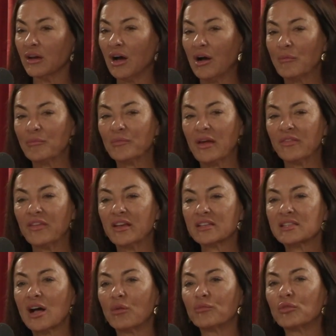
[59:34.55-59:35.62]
I think
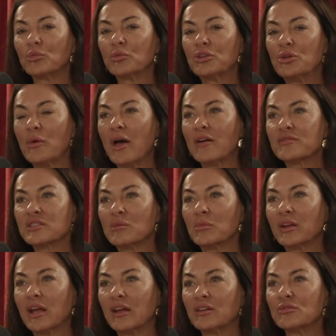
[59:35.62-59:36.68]
it's helpful when you have
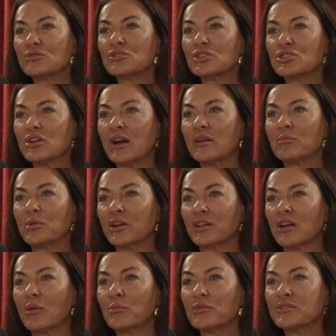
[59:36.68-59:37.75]
somebody. I usually try to
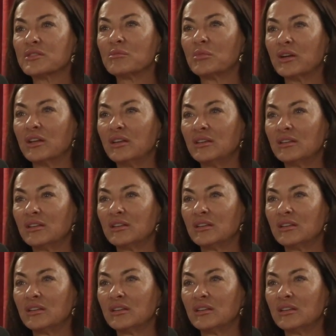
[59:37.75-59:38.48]
buddy up with somebody.